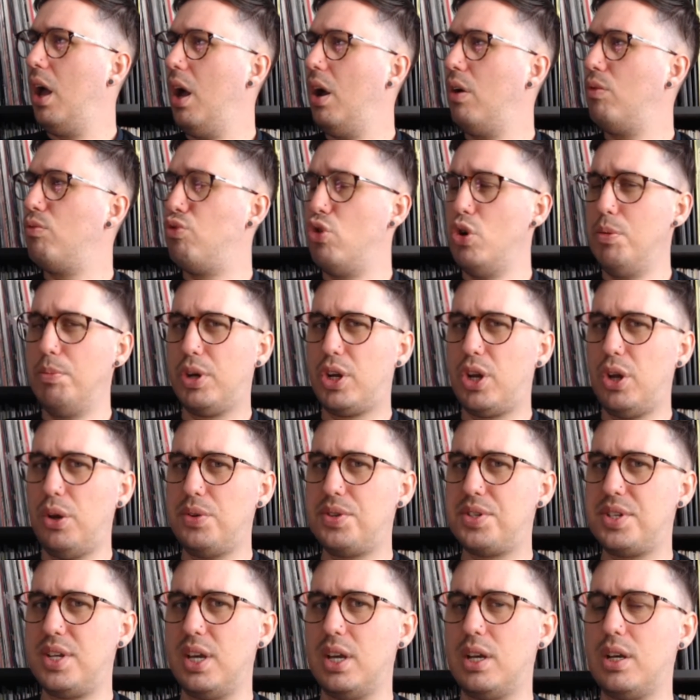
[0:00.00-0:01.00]
room
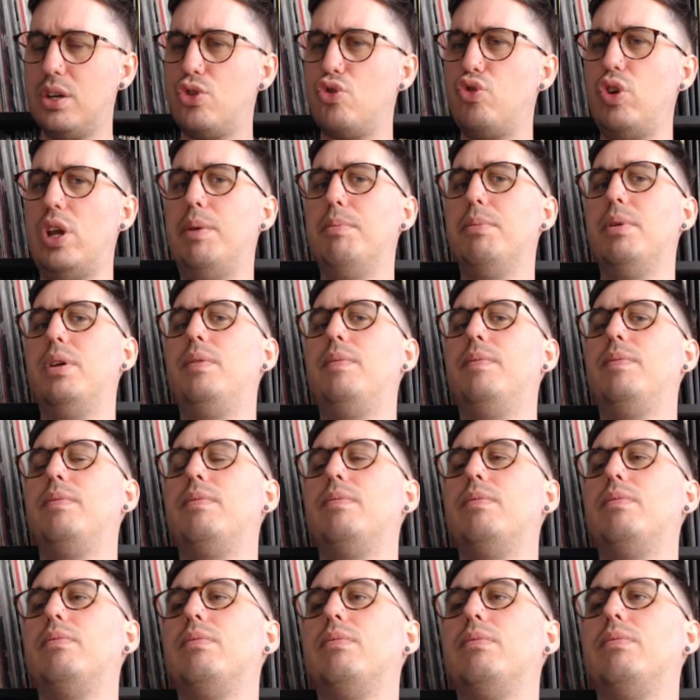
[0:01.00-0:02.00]
acoustic treatment,
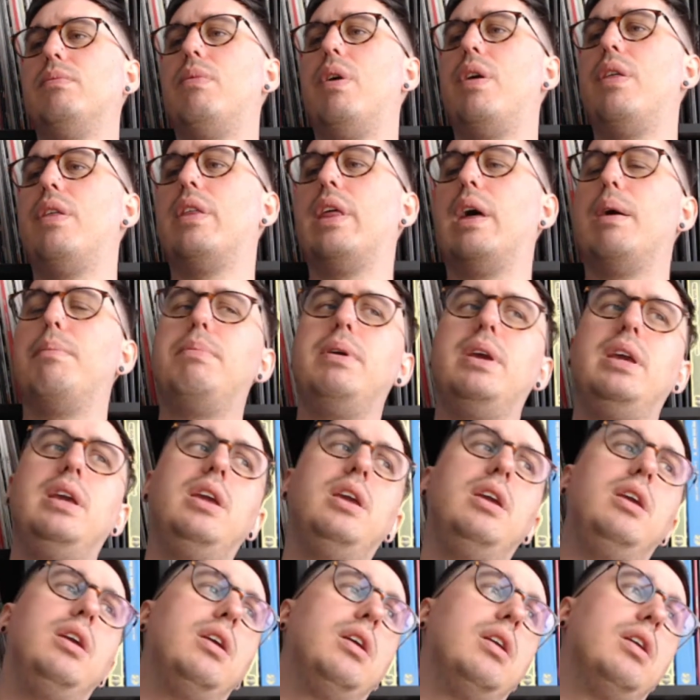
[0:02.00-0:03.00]
whether that
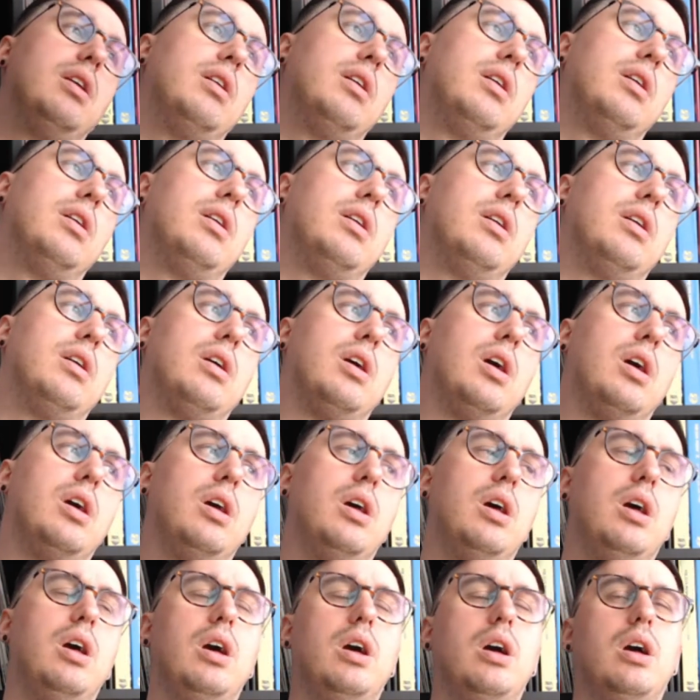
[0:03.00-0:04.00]
be
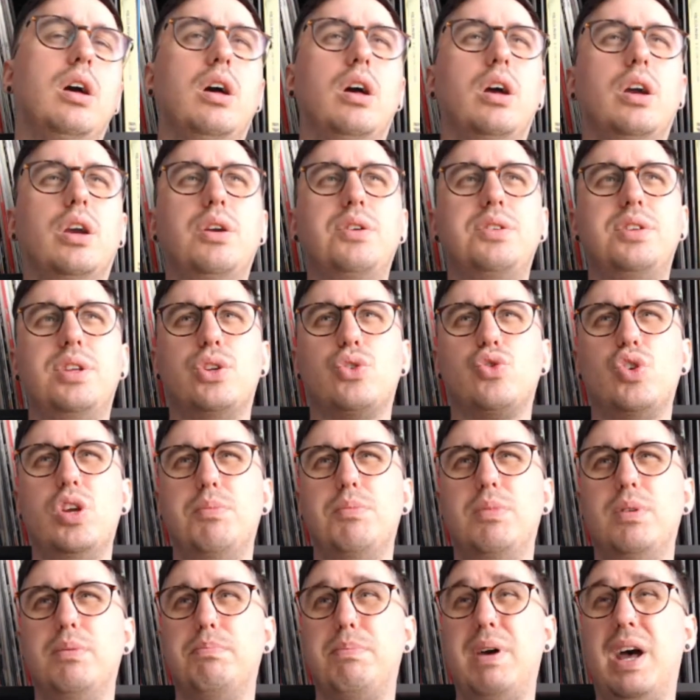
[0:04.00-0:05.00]
acoustic
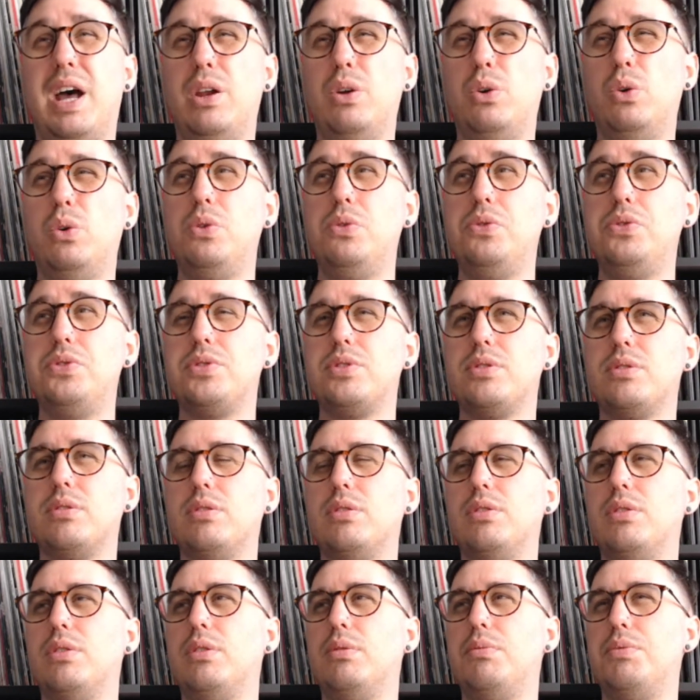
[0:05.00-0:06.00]
treatment panels,
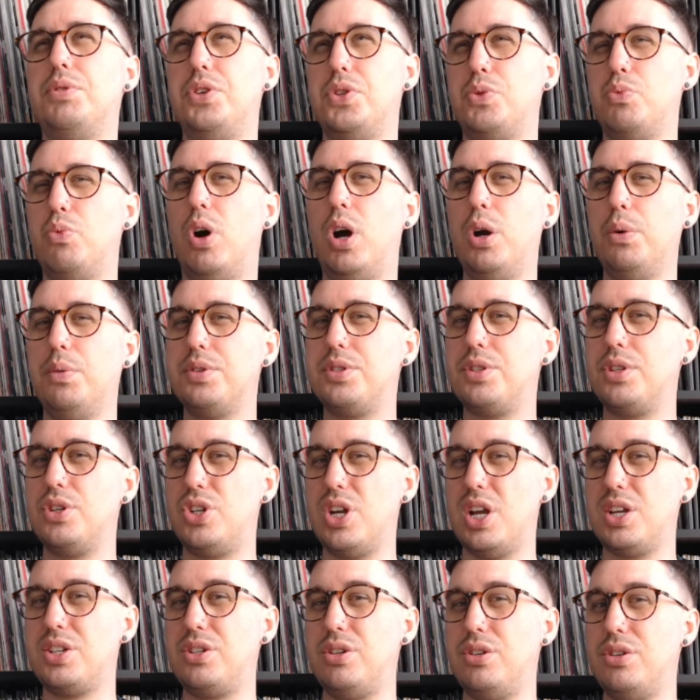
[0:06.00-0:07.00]
which is what I would
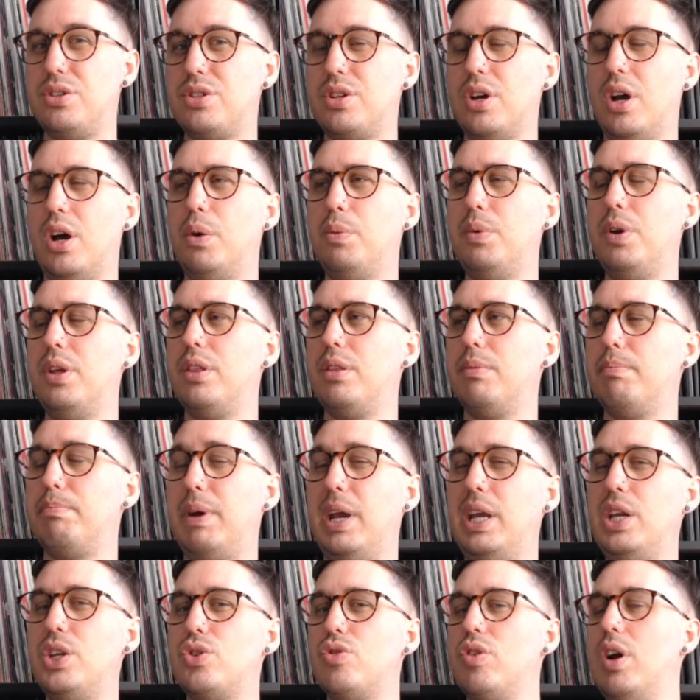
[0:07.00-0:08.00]
suggest you start with,
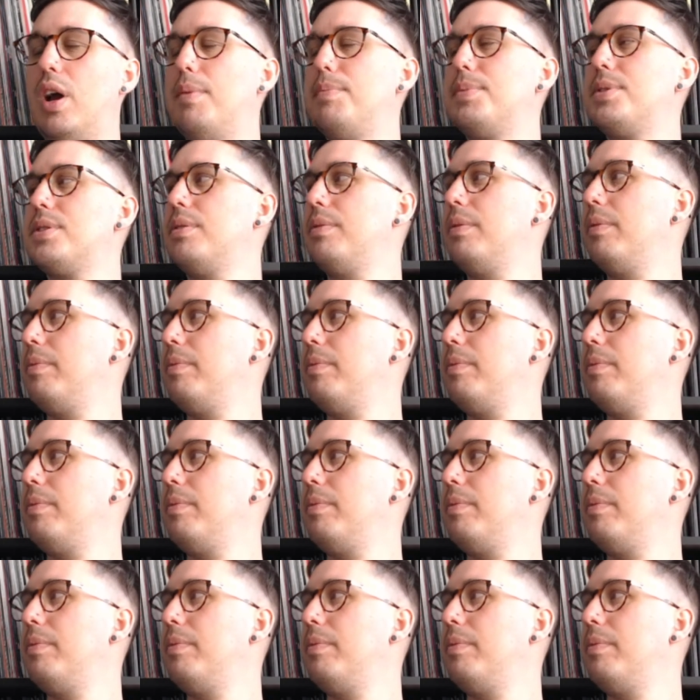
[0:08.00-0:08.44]
bass traps,